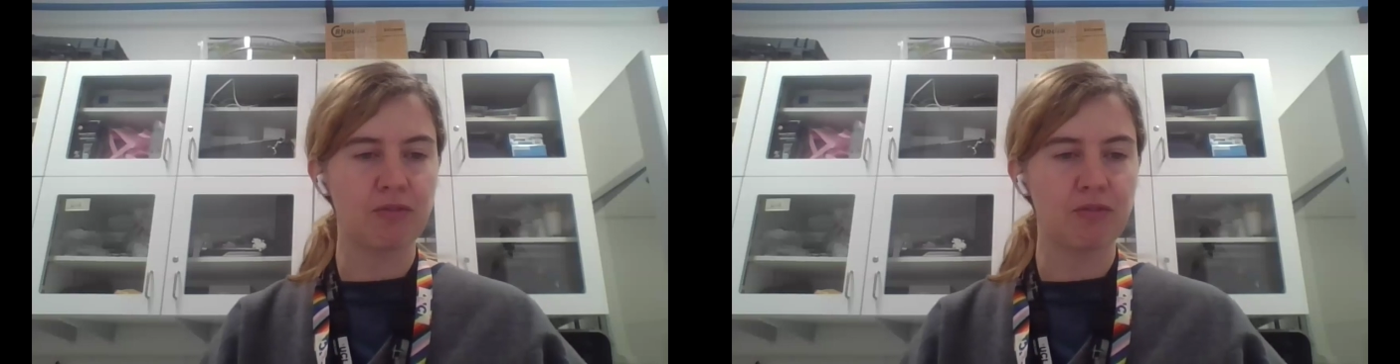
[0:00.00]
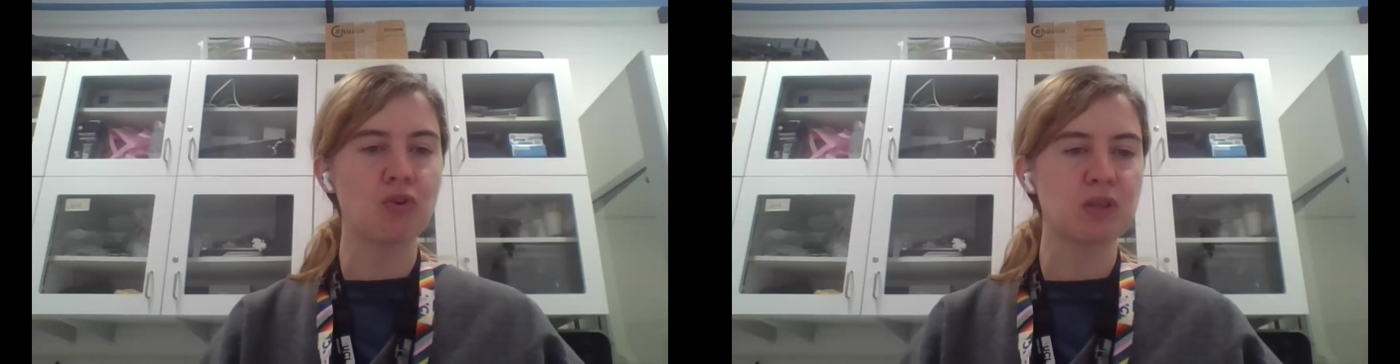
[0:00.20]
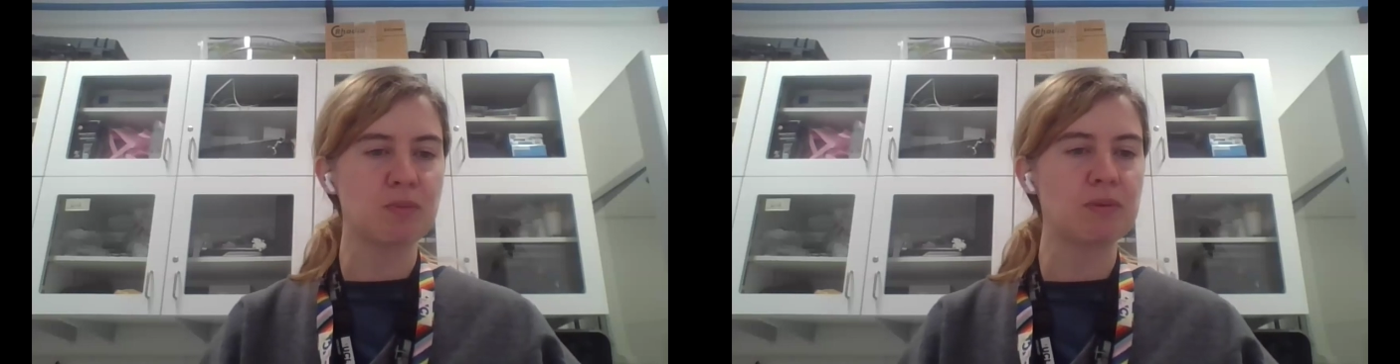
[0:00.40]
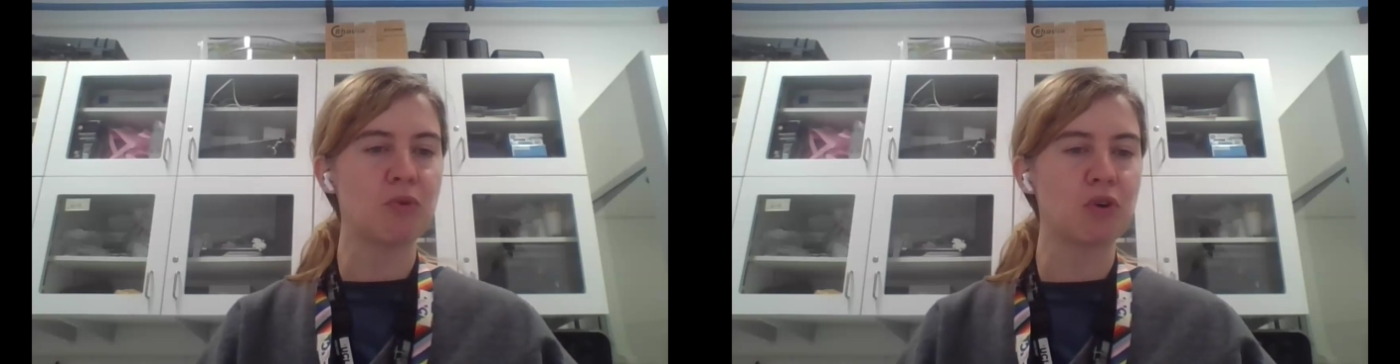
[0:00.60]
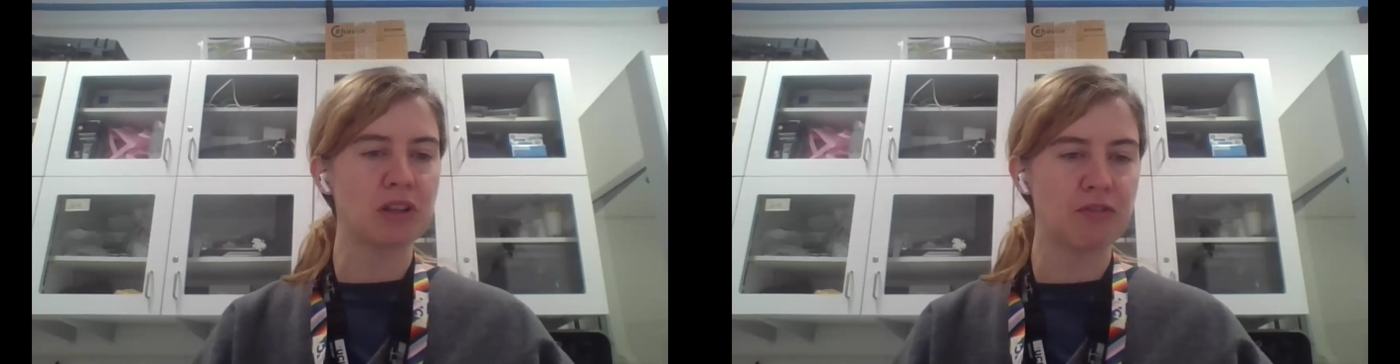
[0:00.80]
focus a bit
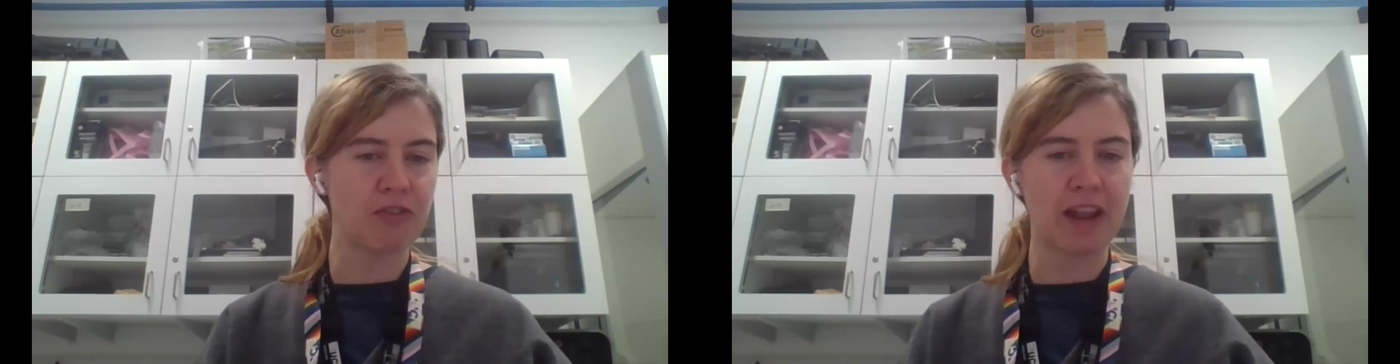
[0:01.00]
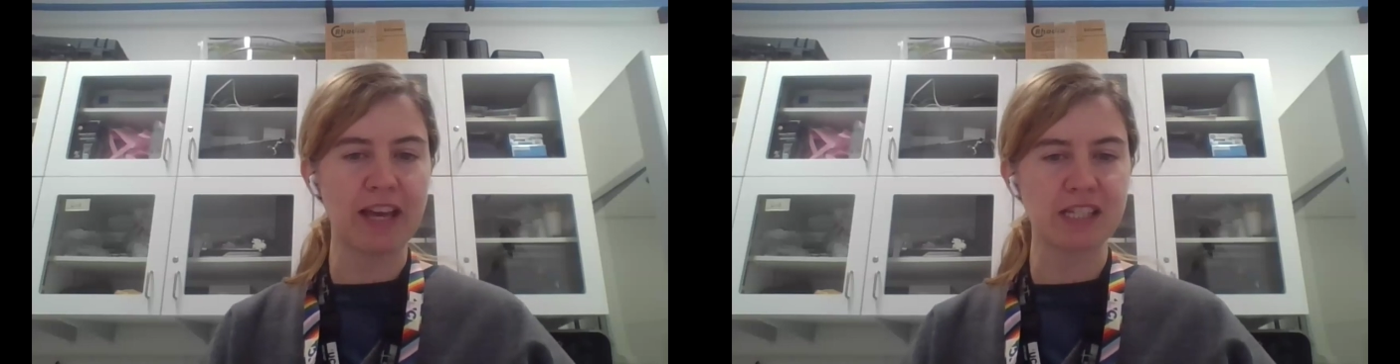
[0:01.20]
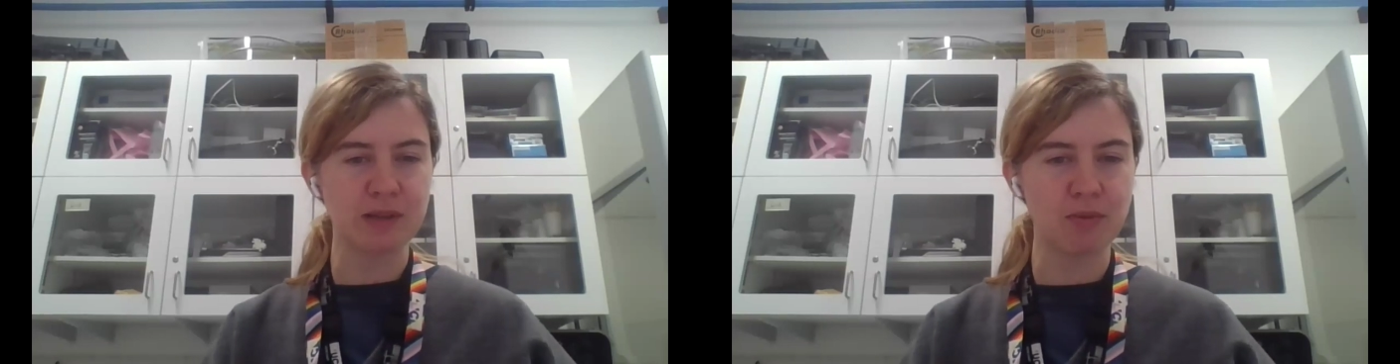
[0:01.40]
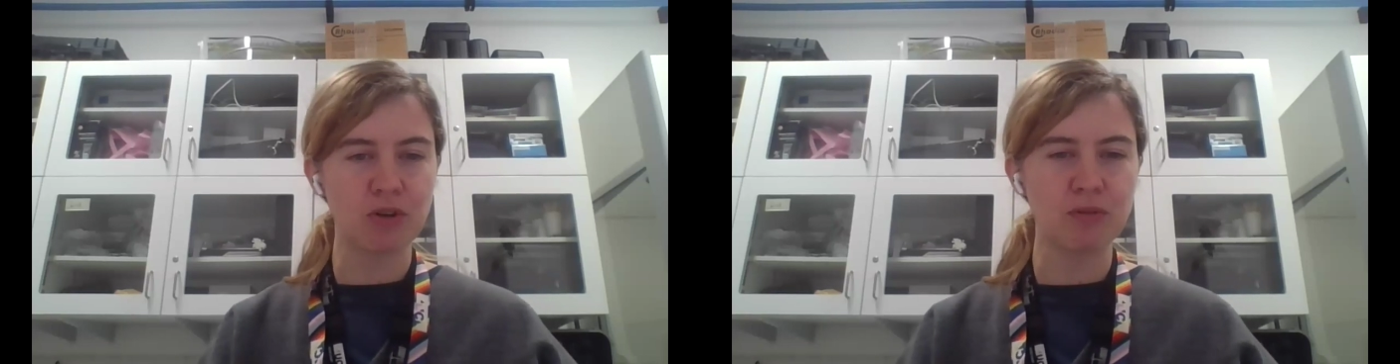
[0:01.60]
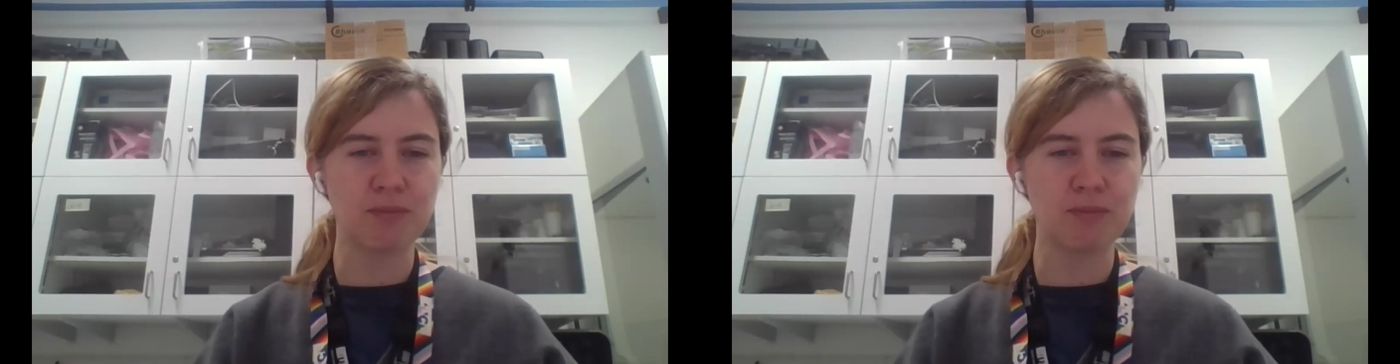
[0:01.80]
more on the flexible,